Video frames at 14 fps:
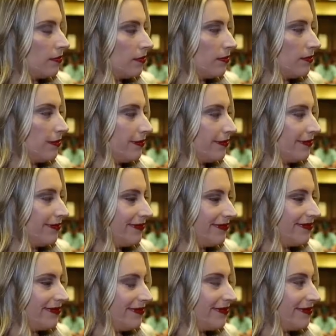
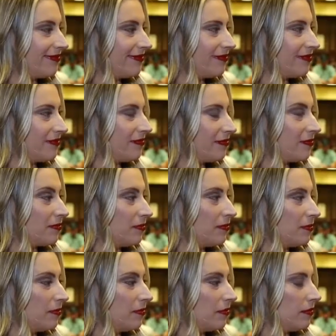
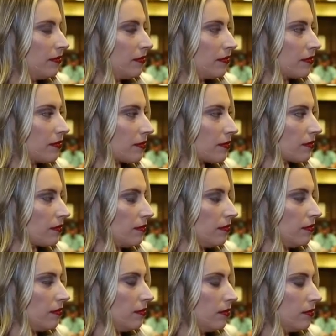
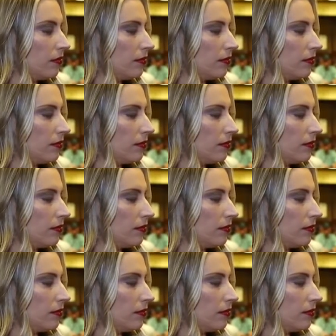(silent)